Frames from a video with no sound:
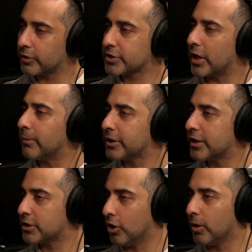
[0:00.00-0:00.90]

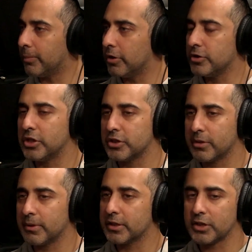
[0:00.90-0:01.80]
simultaneous LARPers into
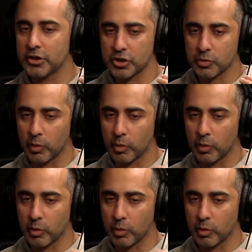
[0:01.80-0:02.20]
something that's not just